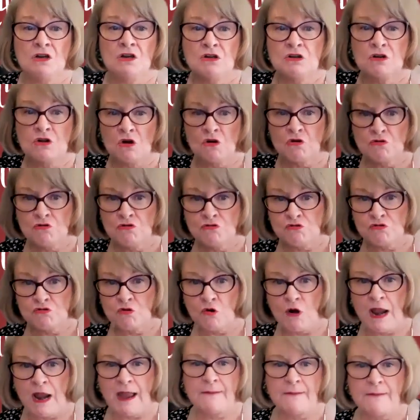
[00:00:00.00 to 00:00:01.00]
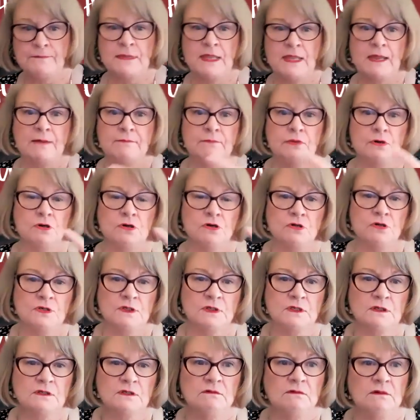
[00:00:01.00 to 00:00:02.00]
go grab that
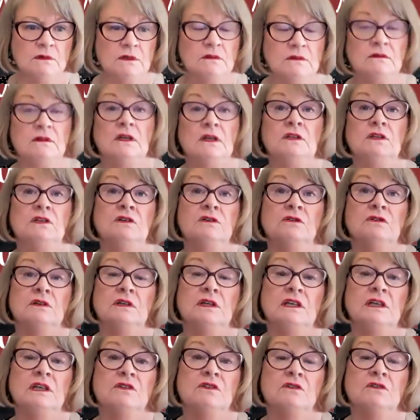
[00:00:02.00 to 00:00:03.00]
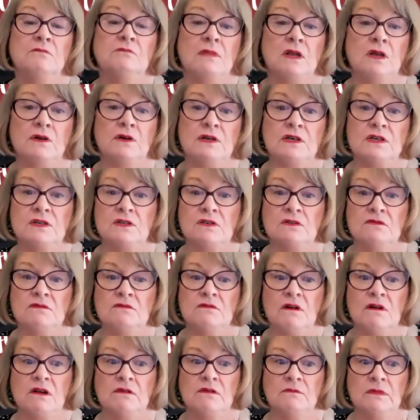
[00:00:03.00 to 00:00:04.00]
person that you're either married to
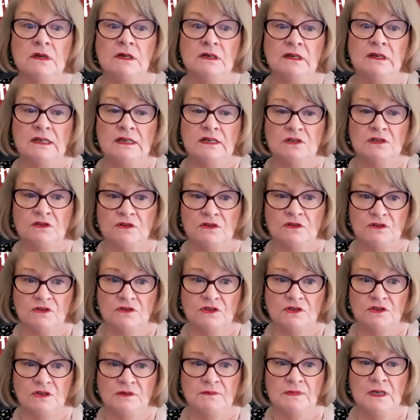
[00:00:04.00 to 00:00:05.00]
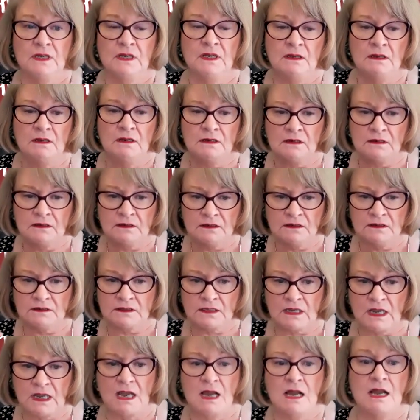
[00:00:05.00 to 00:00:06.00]
or in relationship, because
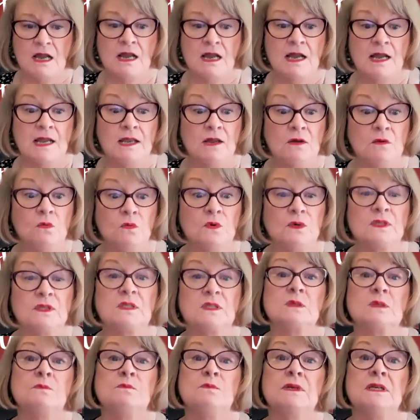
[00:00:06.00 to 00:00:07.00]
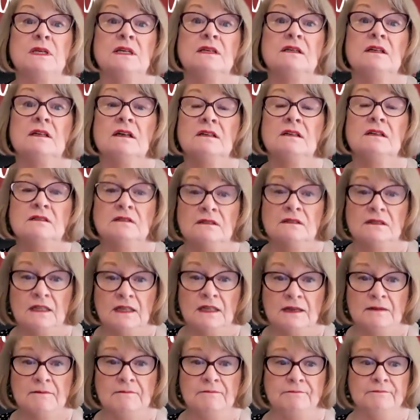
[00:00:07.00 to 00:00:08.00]
I want to speak to
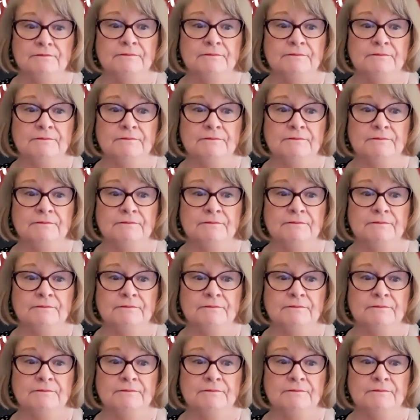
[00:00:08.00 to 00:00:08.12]
them.